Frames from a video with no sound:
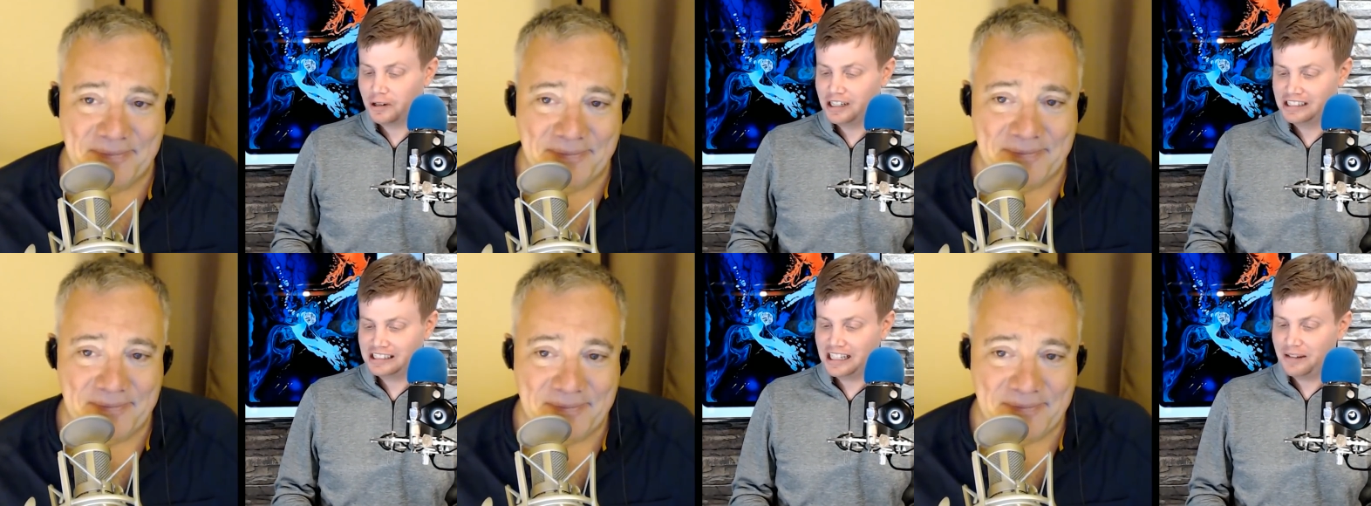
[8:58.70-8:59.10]

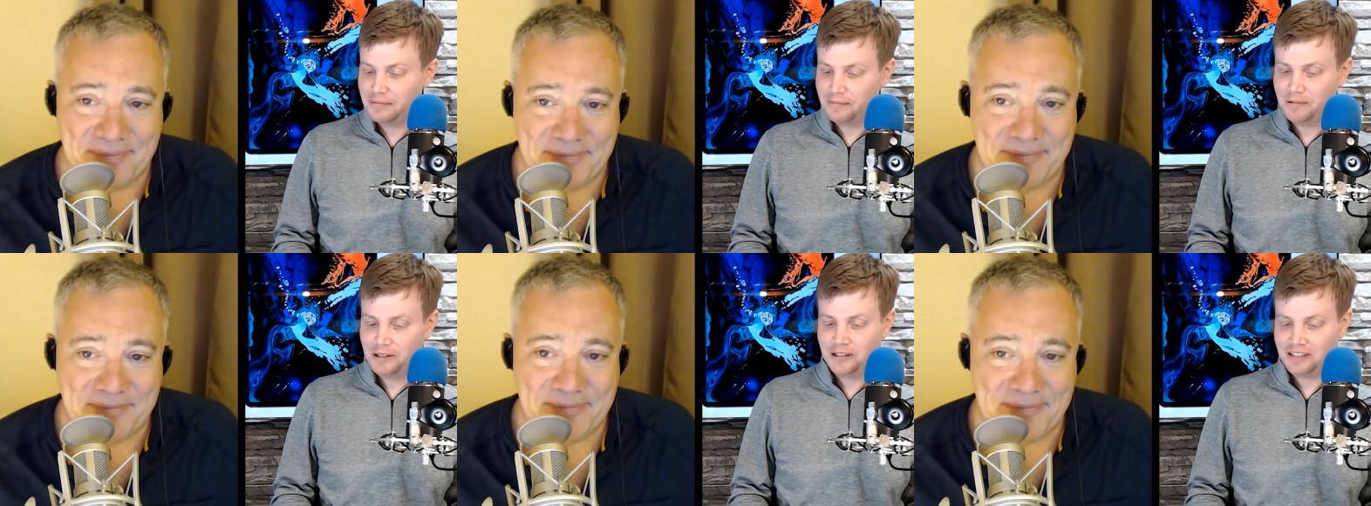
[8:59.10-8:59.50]
Speaker 1: wanted to say
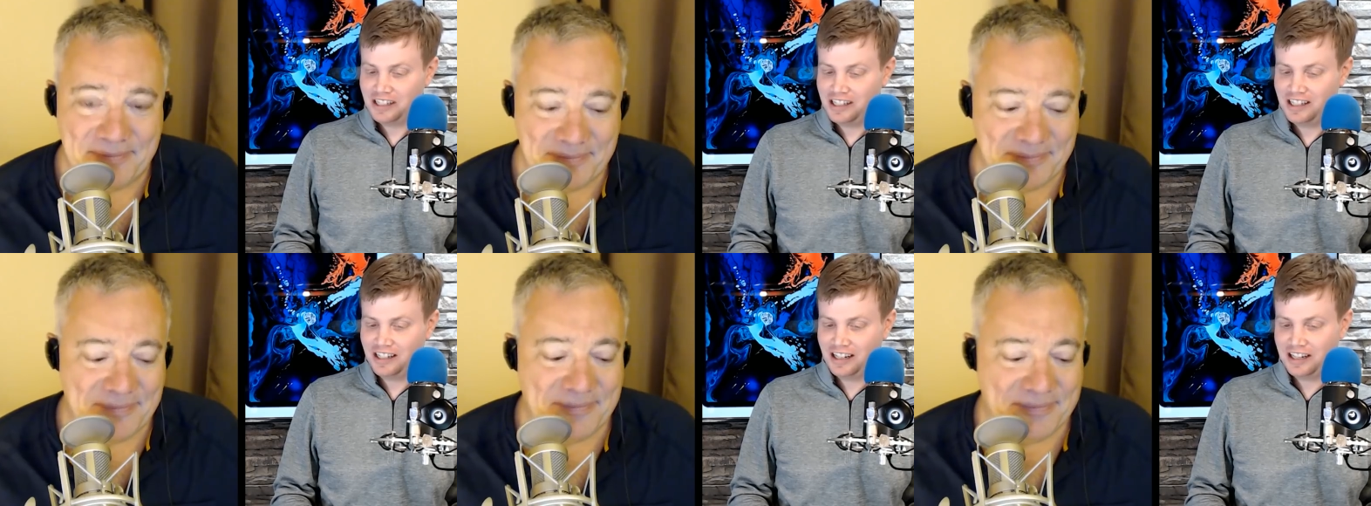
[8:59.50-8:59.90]
happy
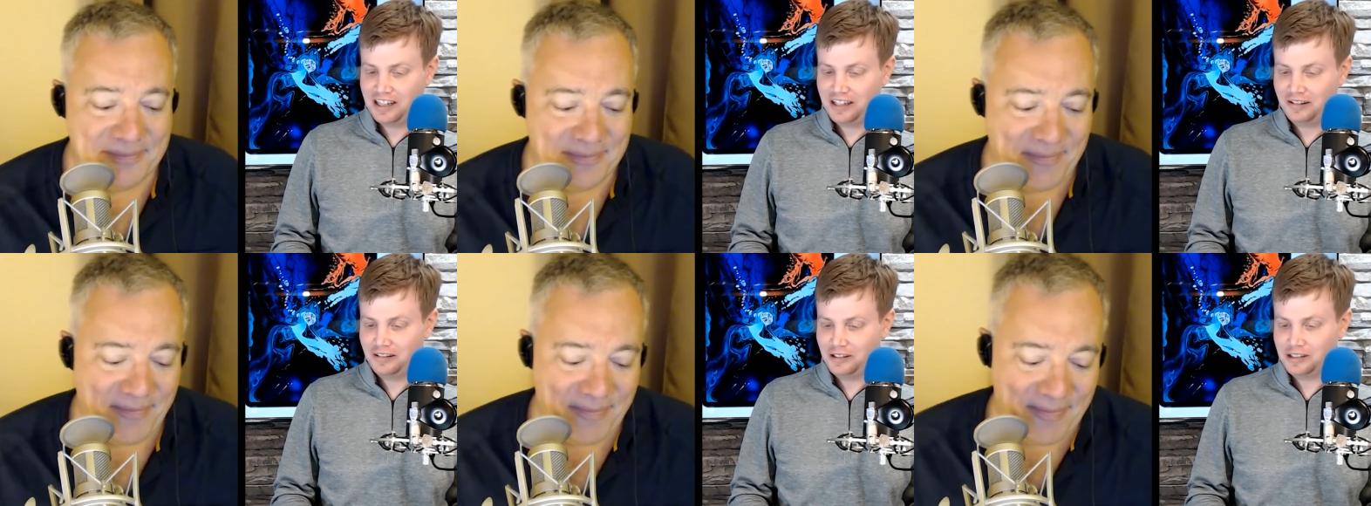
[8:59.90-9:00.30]
birthday, and
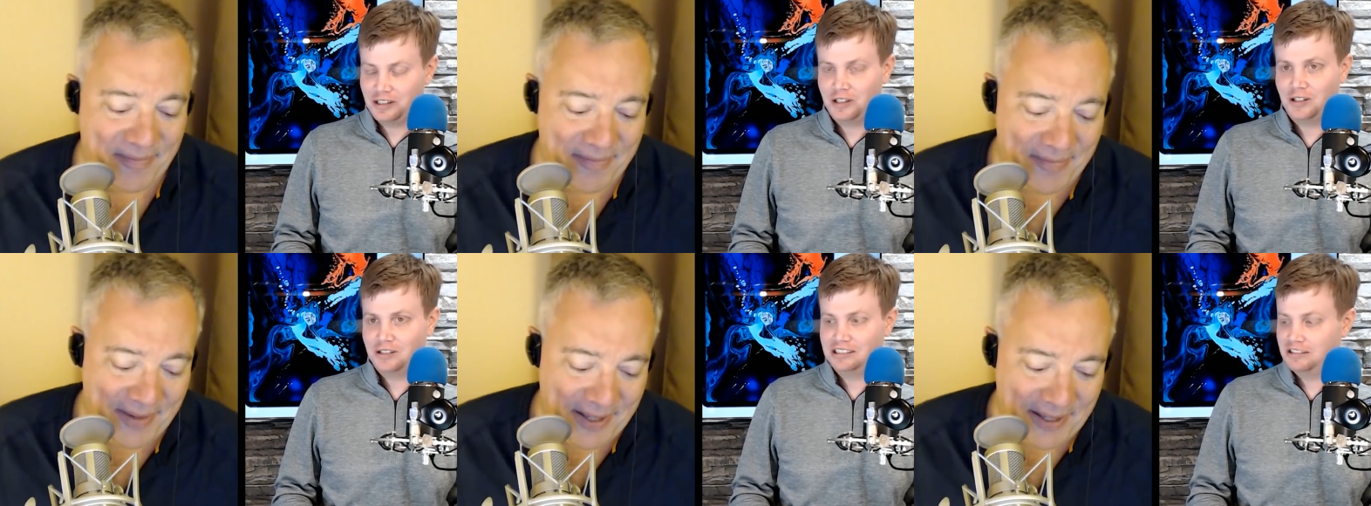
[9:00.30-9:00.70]
I looked
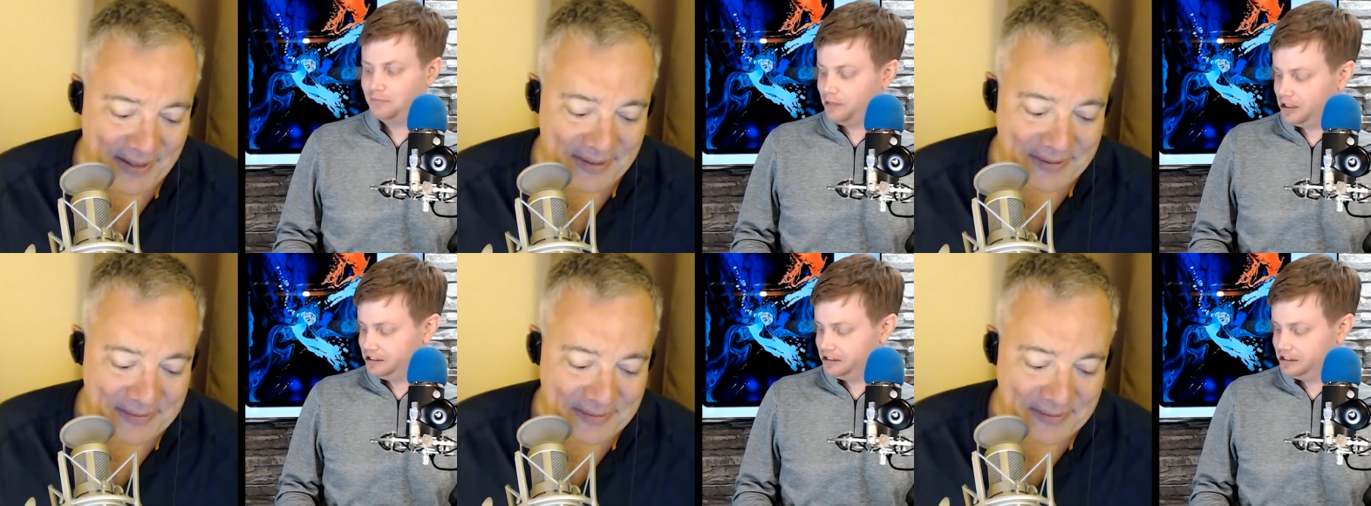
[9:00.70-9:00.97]
at her and said,